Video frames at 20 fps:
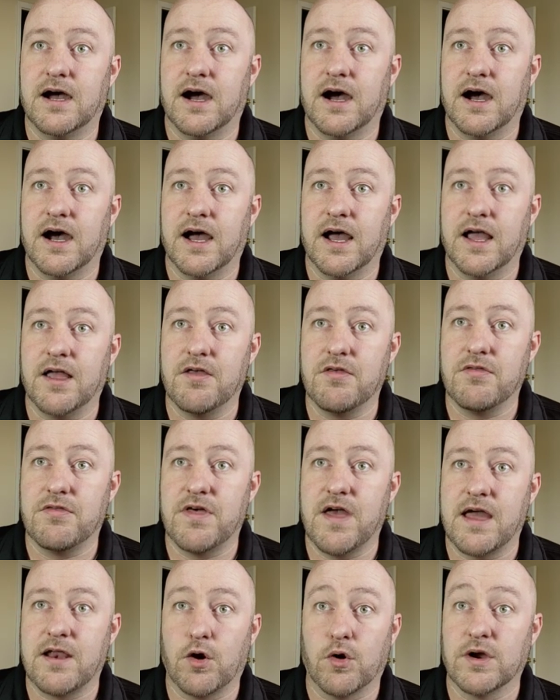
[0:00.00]
uh,
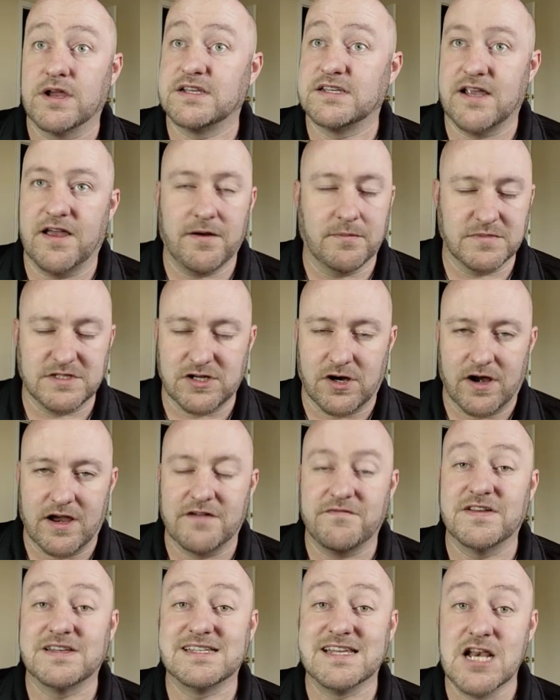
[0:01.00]
then, or is, I'm sorry,
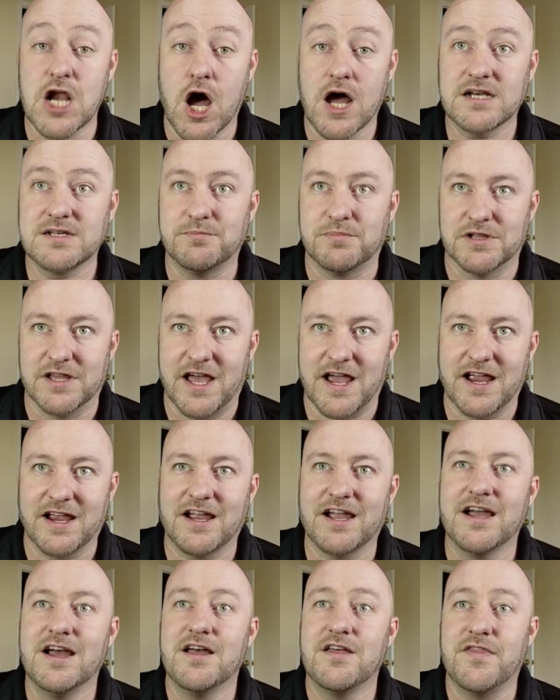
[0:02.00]
if it's not blank,
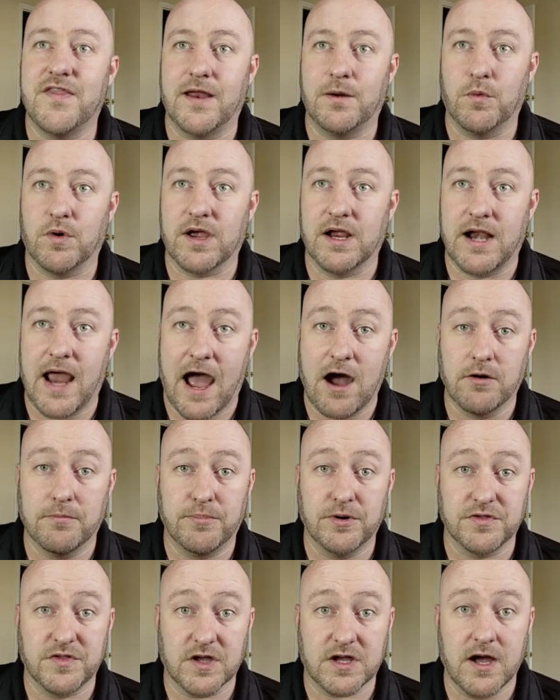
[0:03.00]
then we're going to
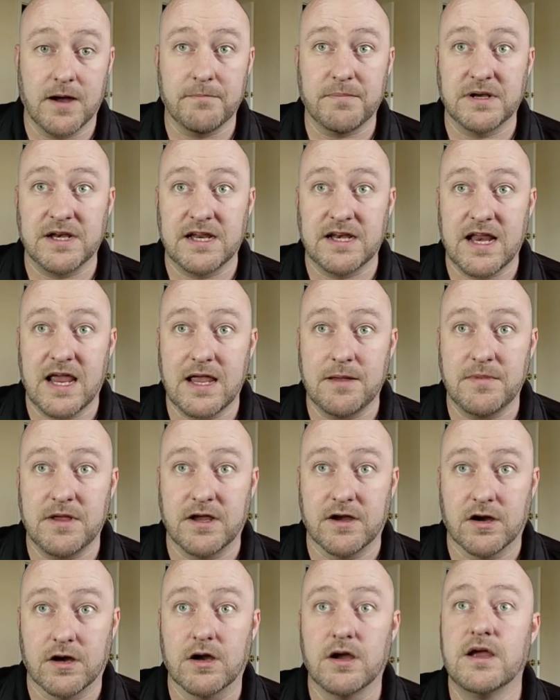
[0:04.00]
output the company name
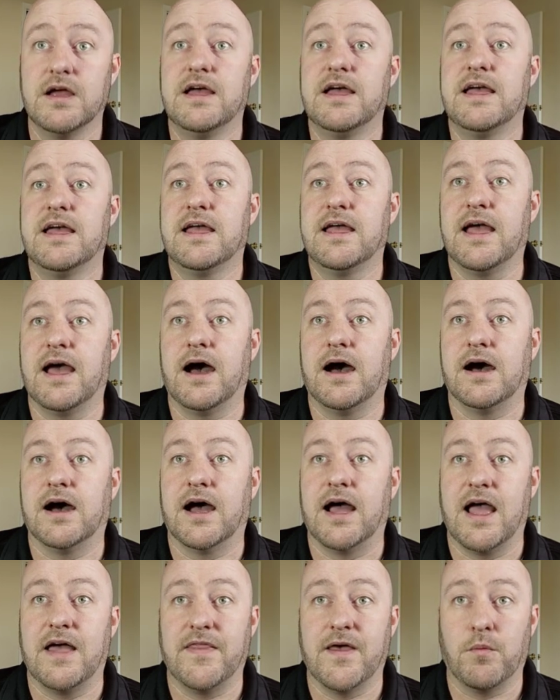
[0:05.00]
here.
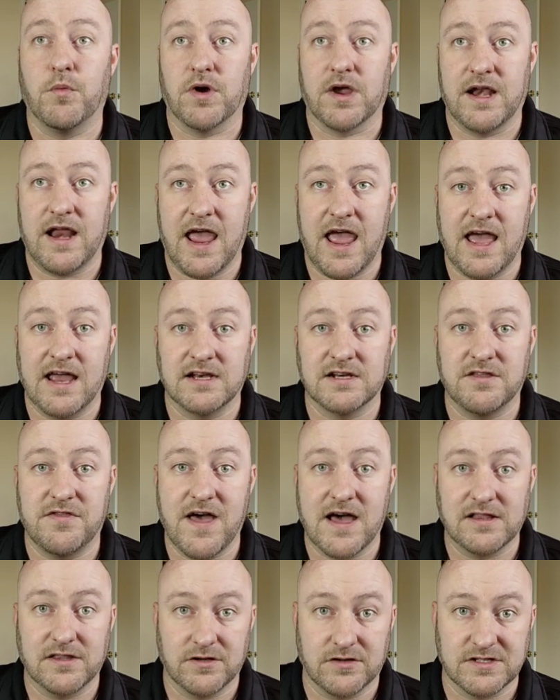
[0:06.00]
Uh, and then we're going to end
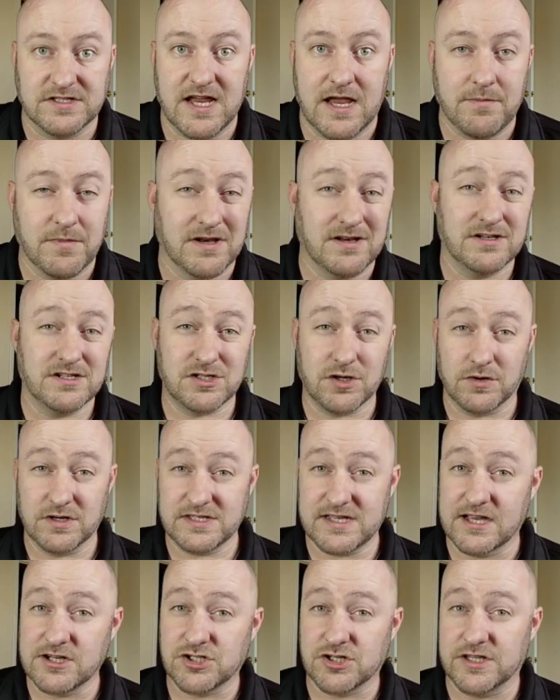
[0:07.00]
that little statement. So
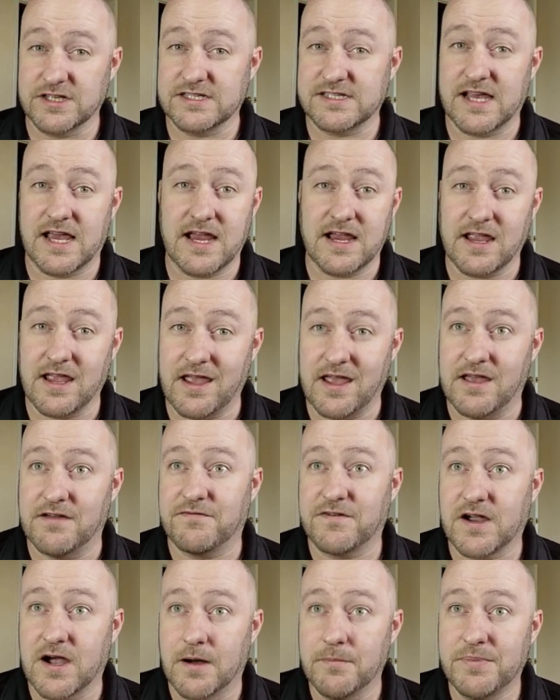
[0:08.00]
essentially saying
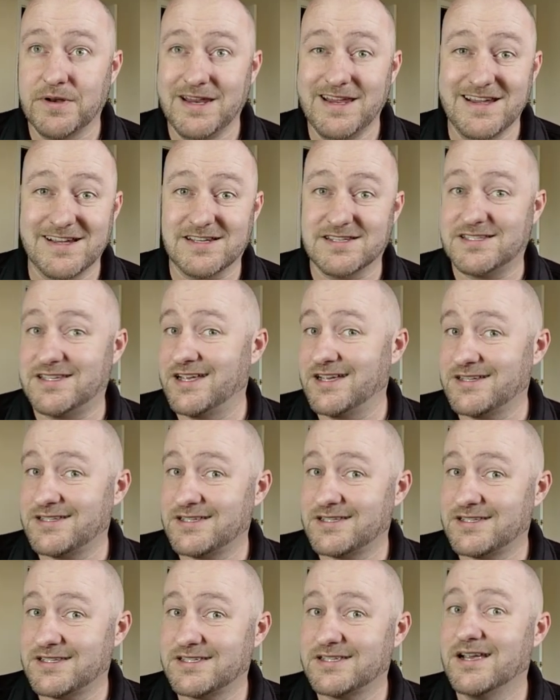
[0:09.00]
if company
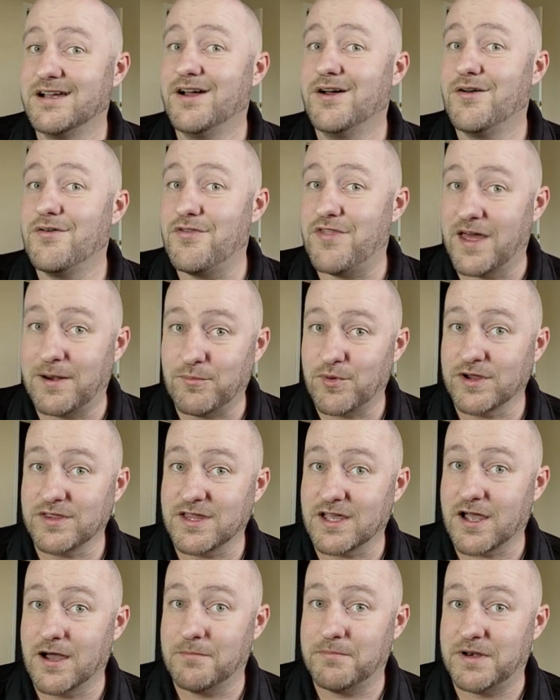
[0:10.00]
exists, then bring
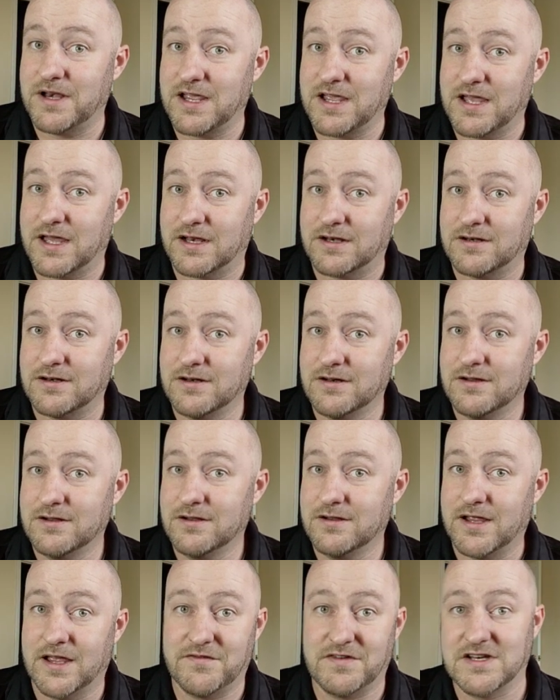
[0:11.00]
the company in.
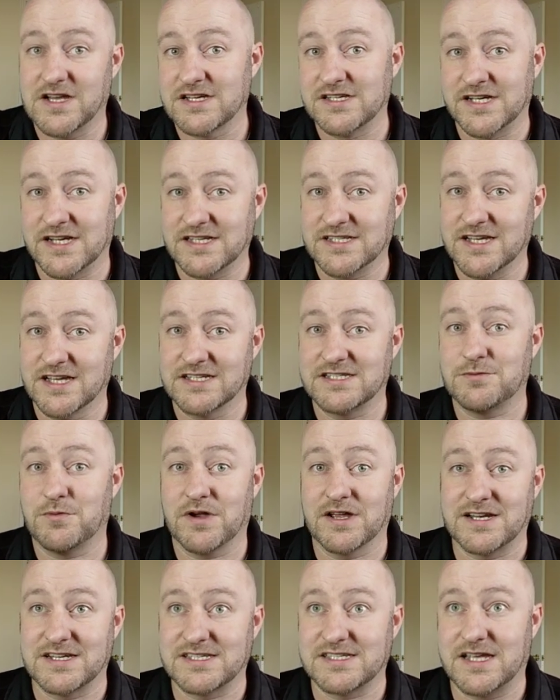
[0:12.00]
If it doesn't exist, we're
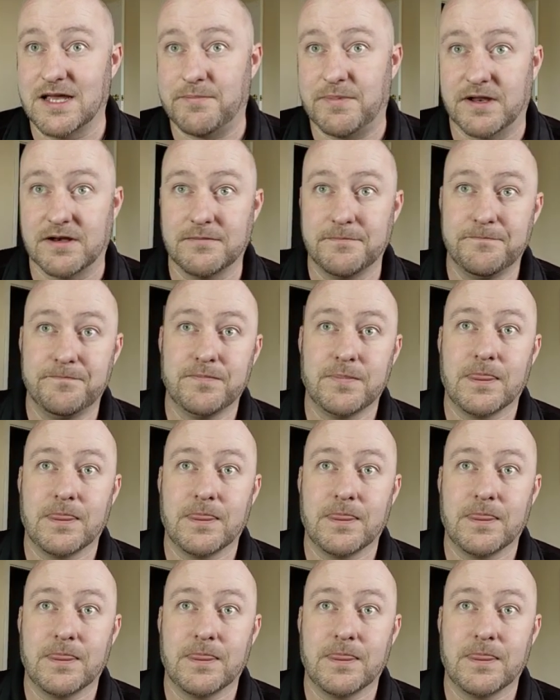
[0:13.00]
going to skip it,